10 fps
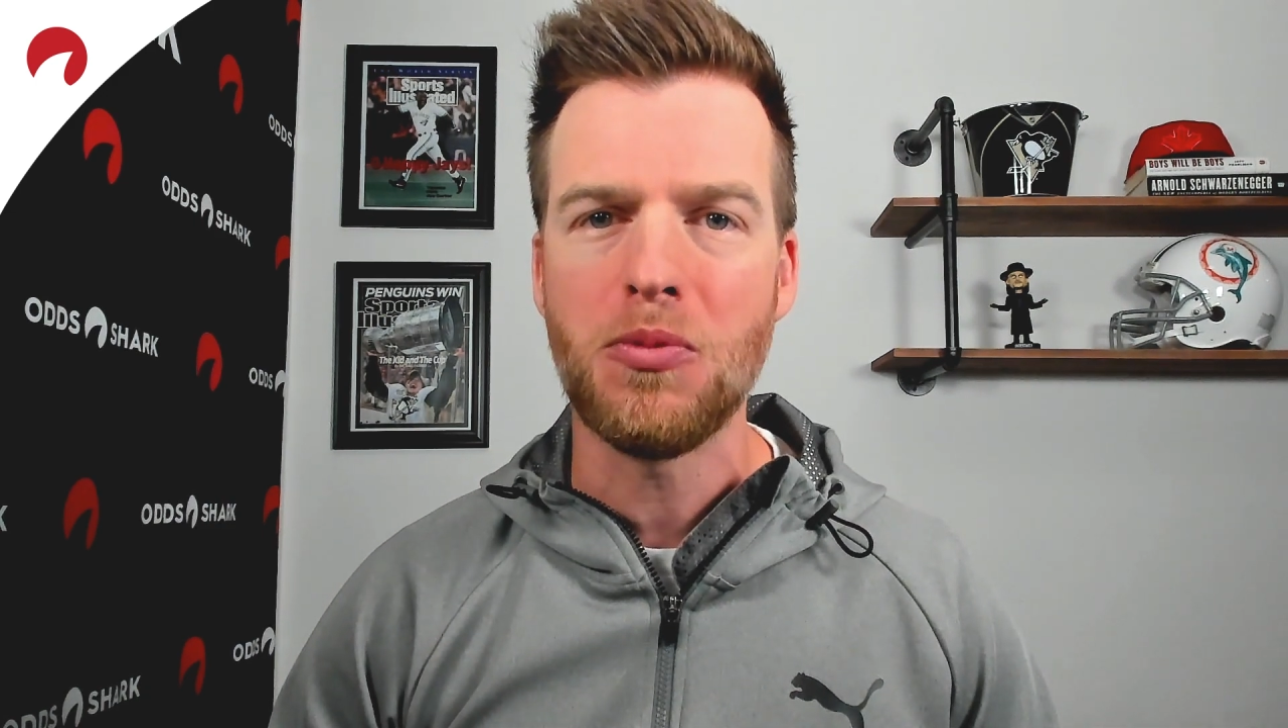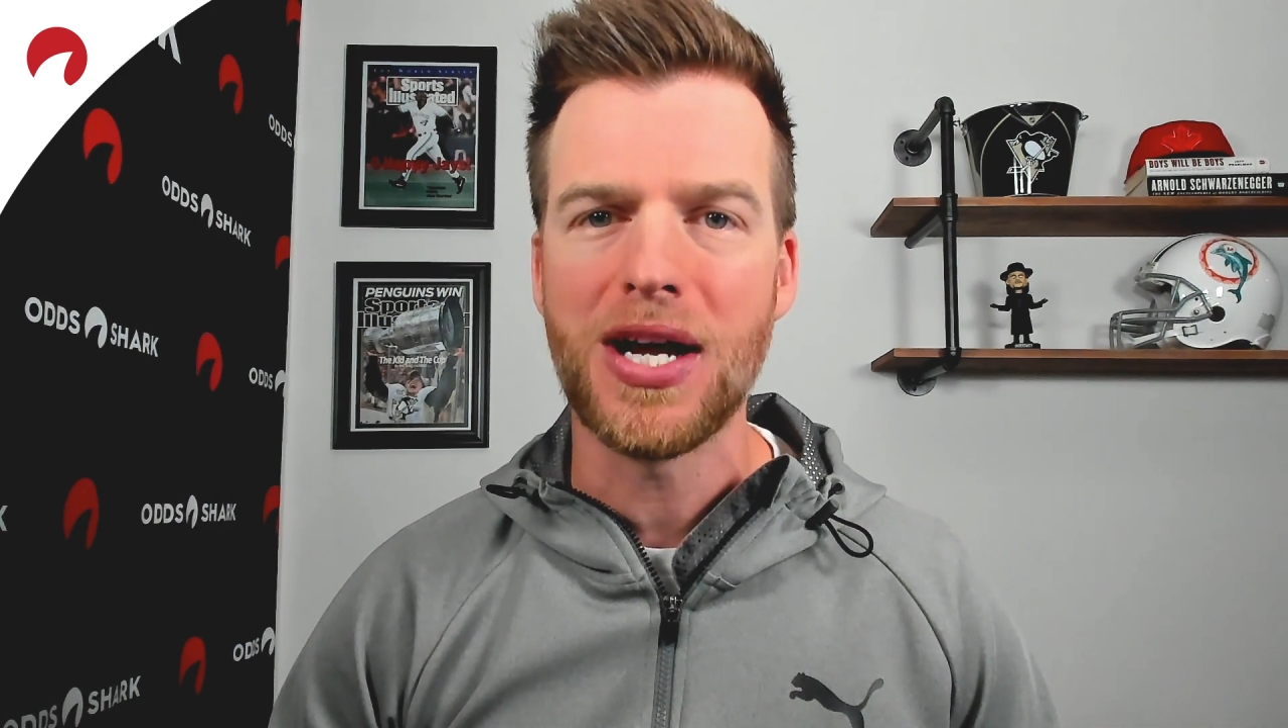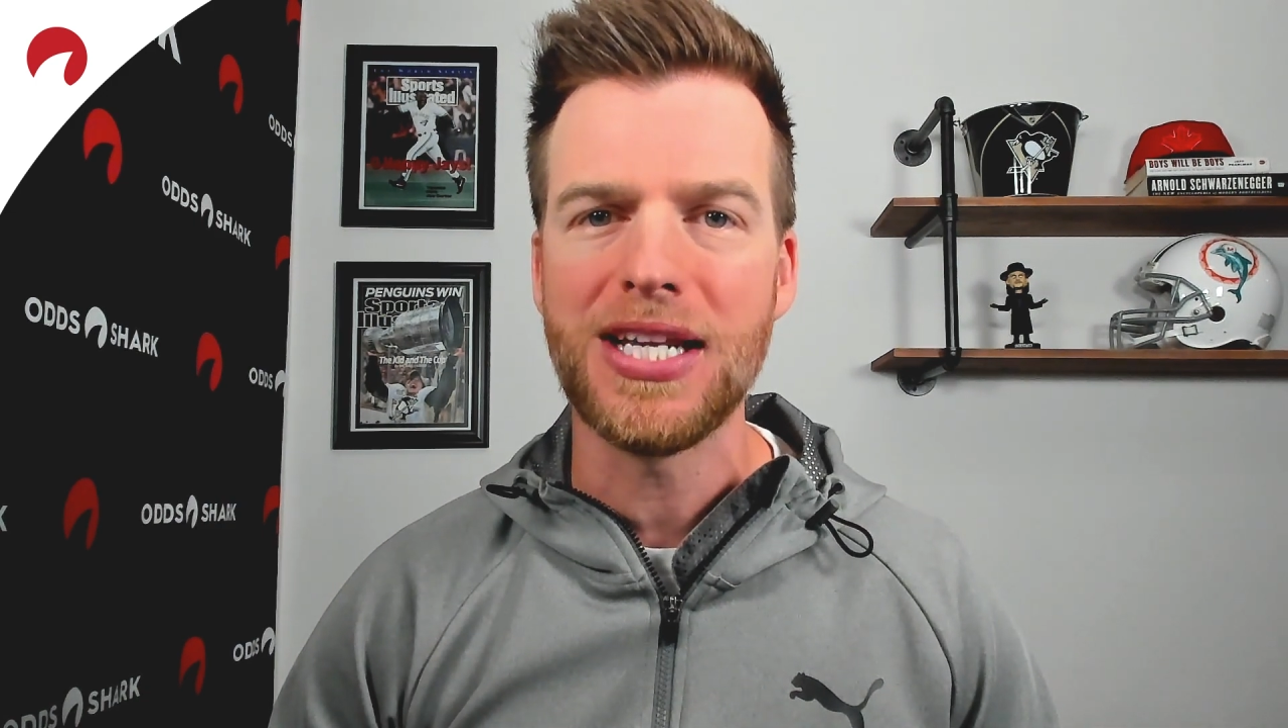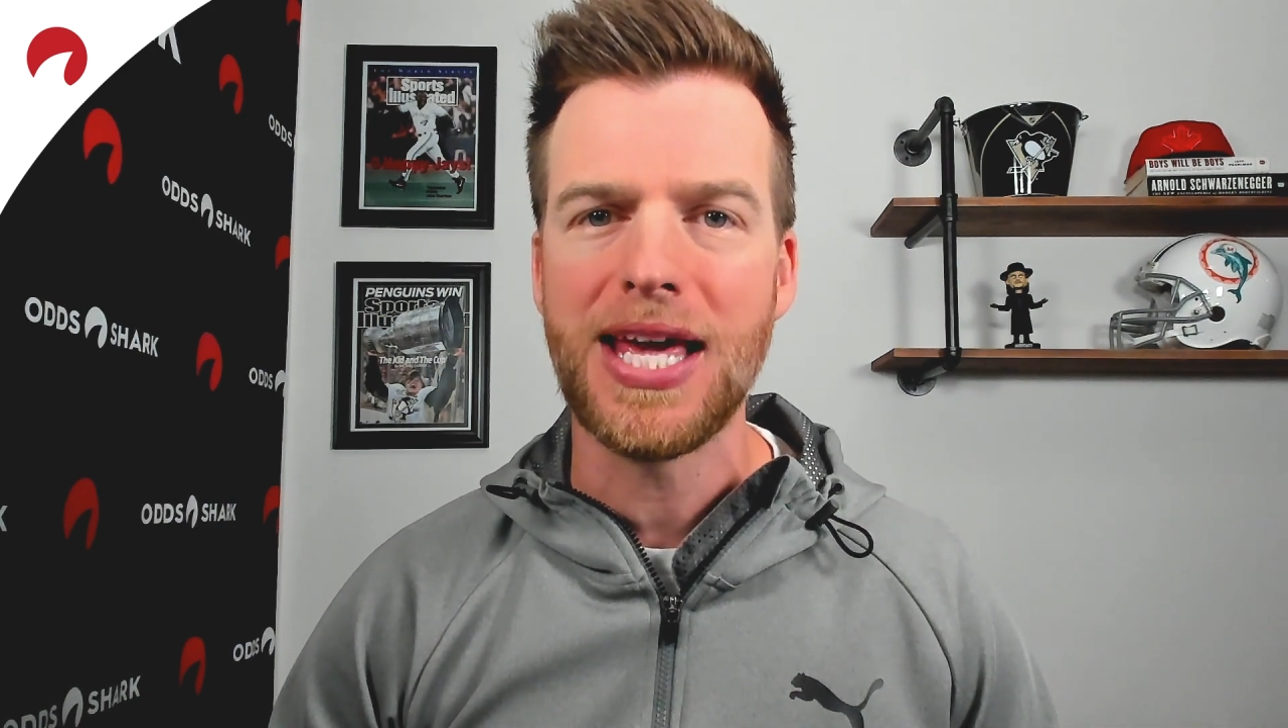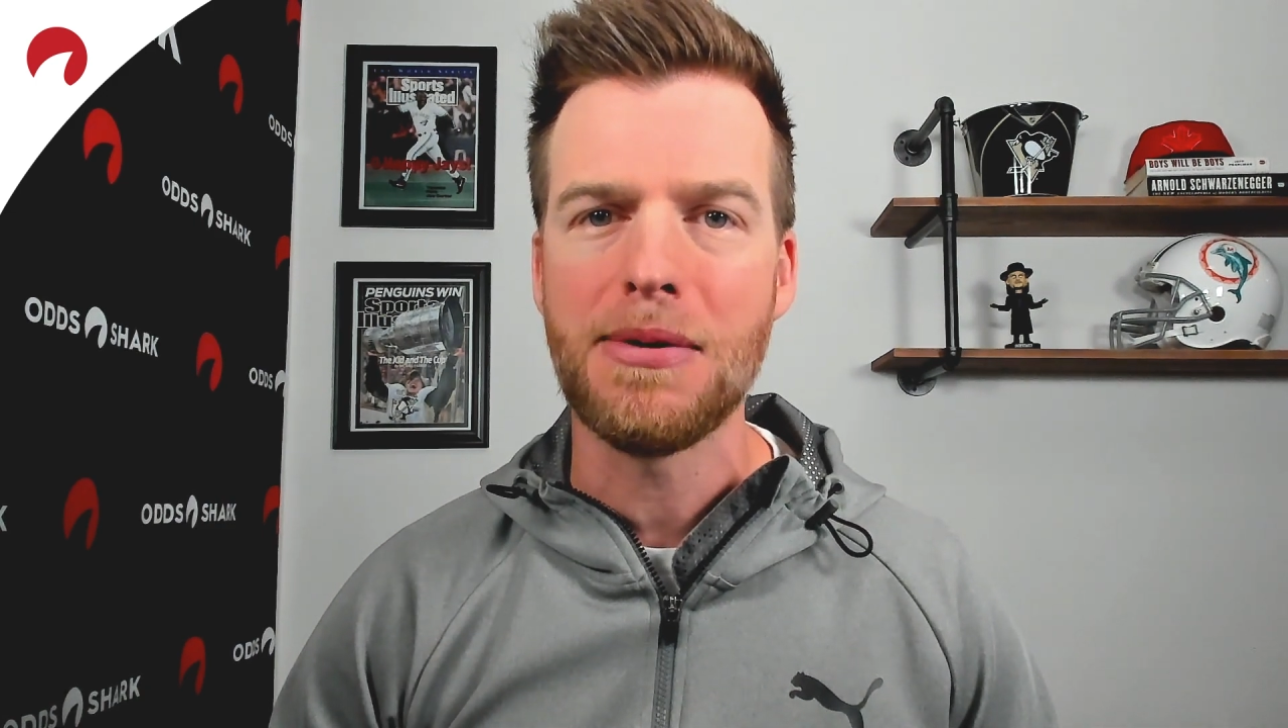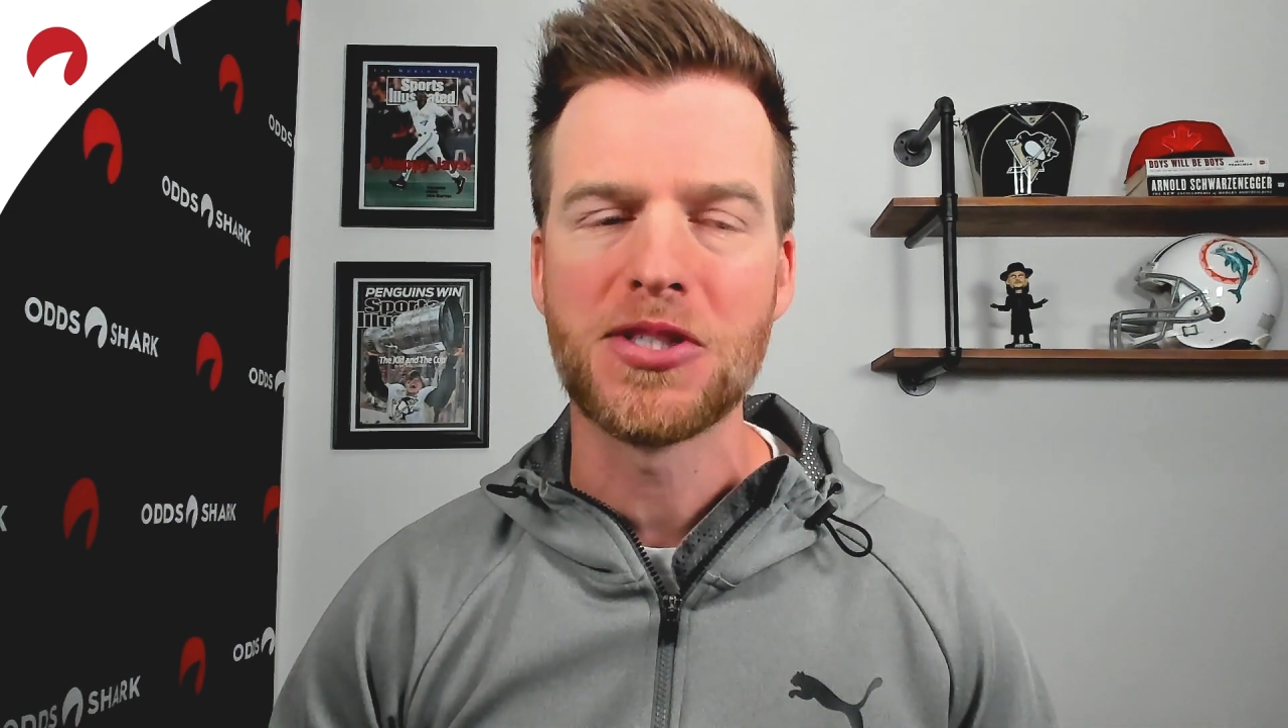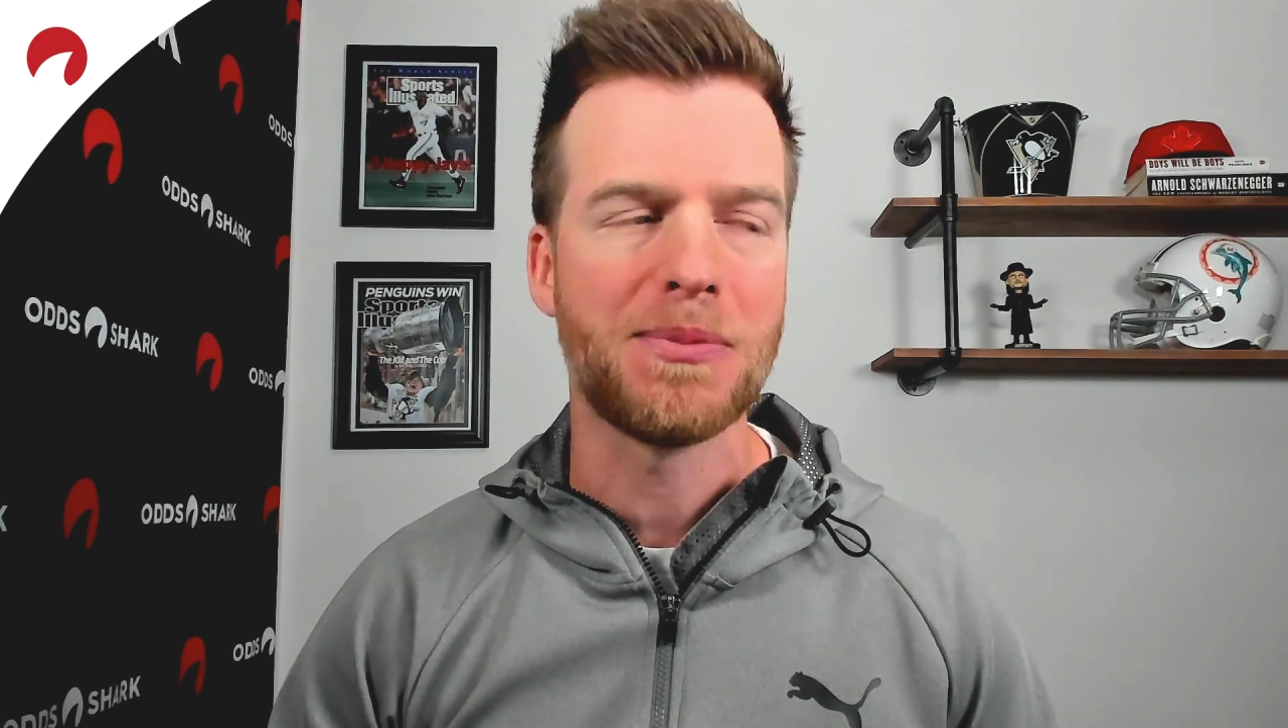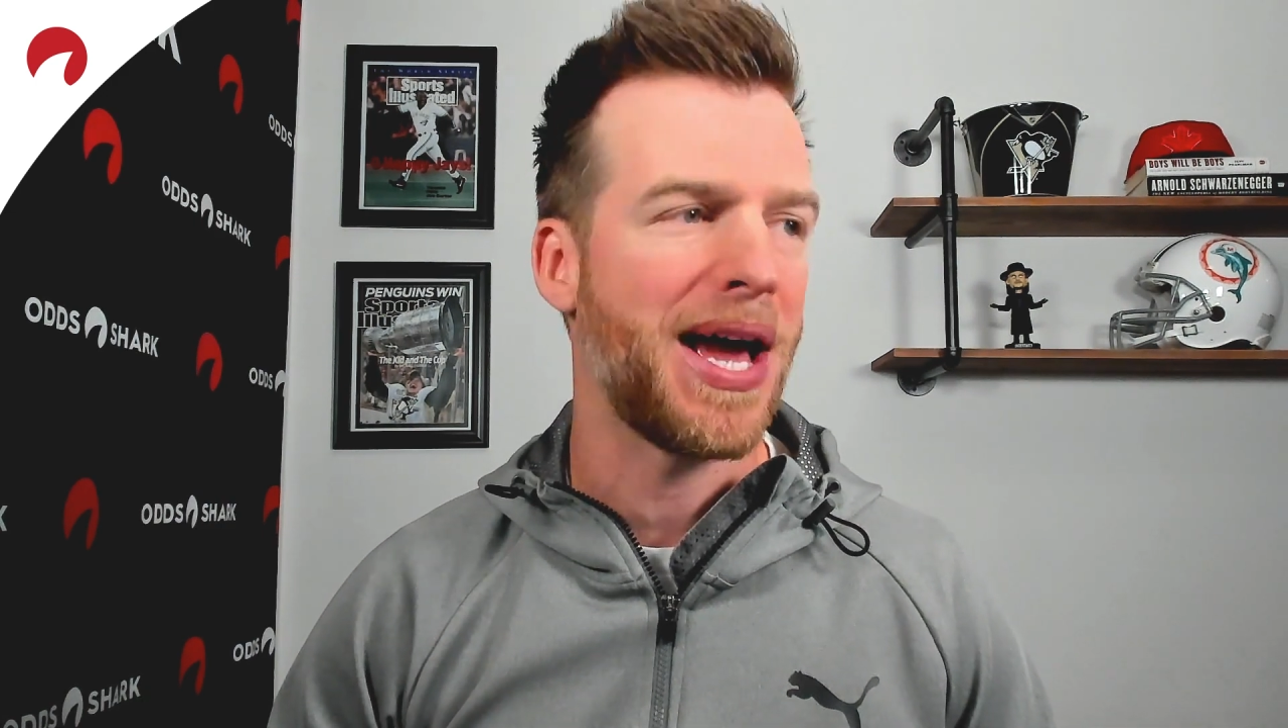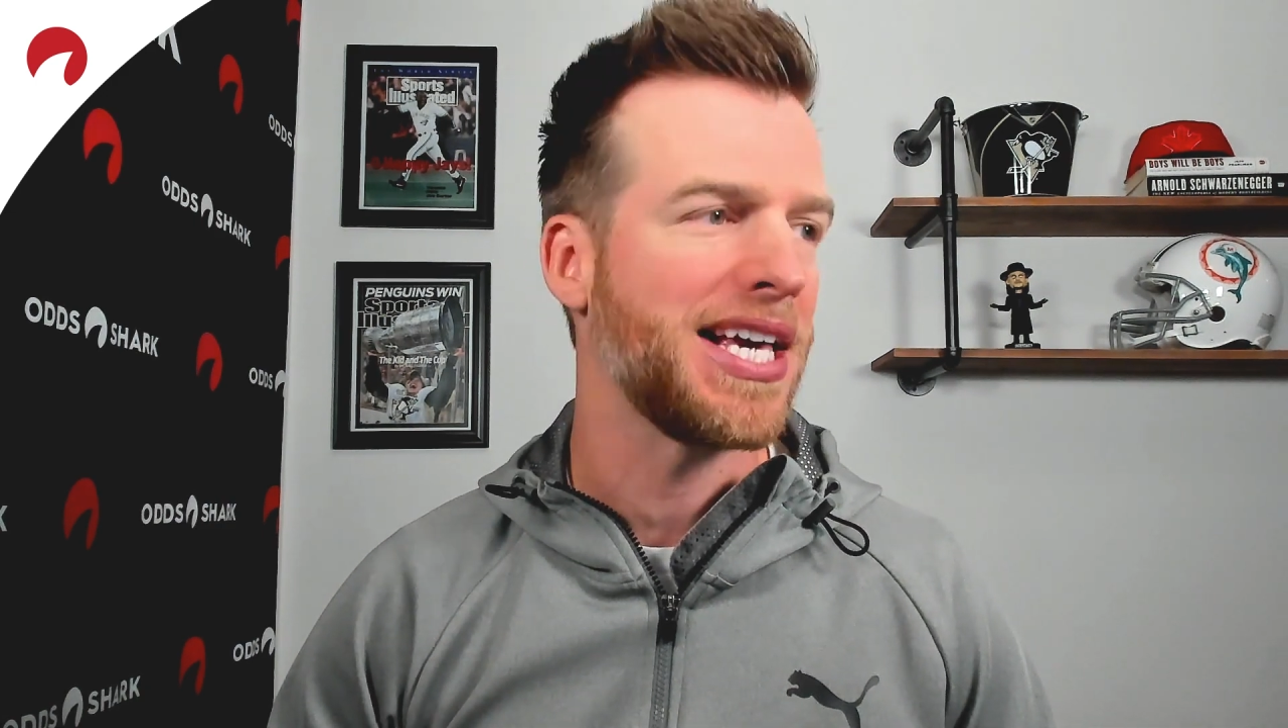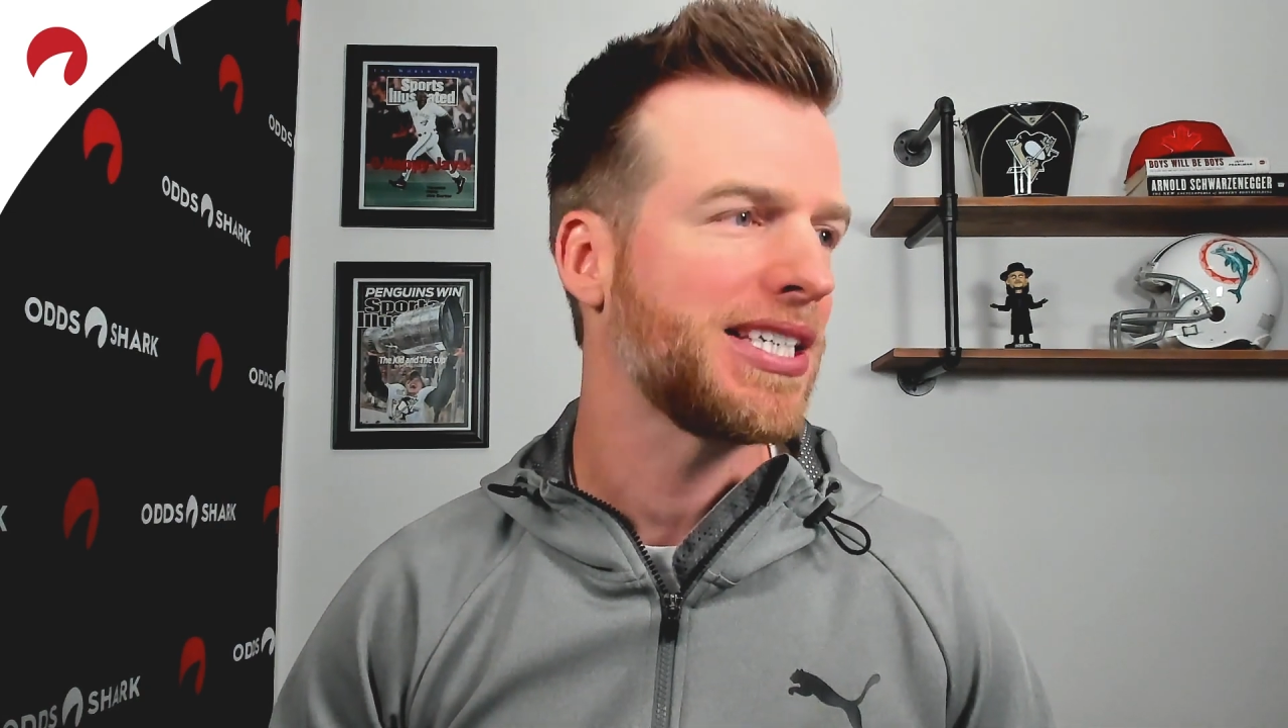one games the
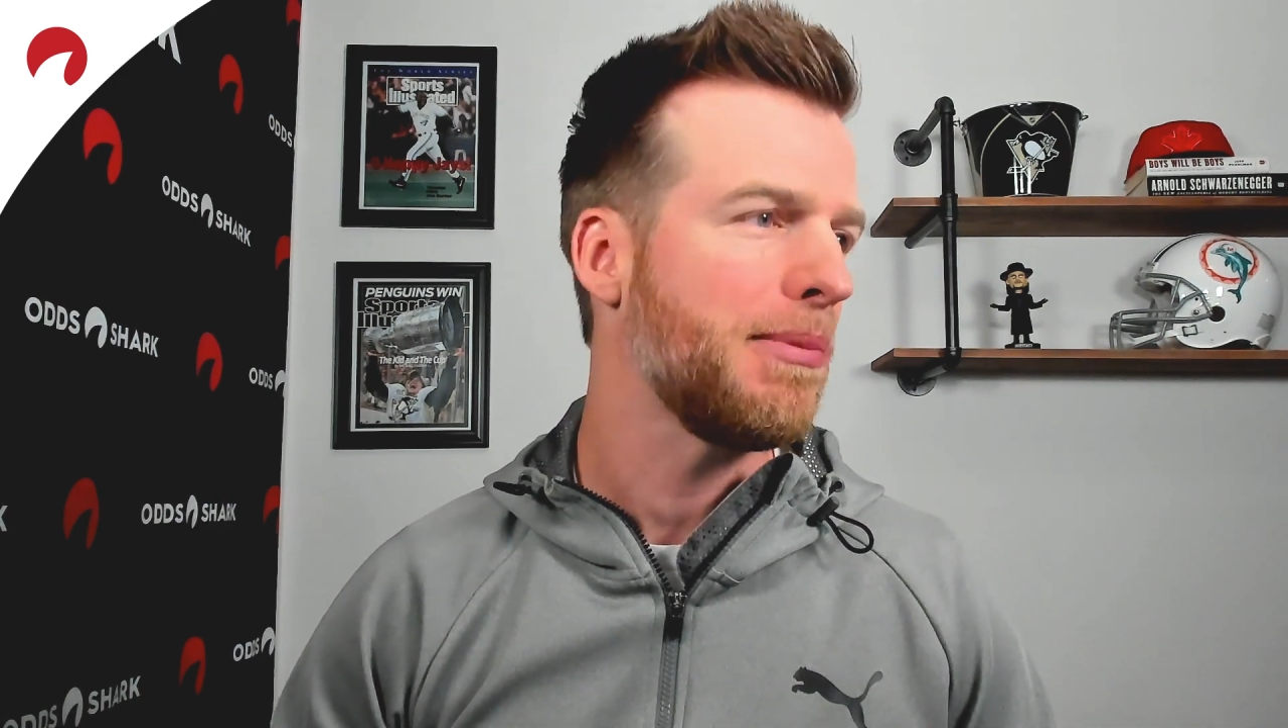past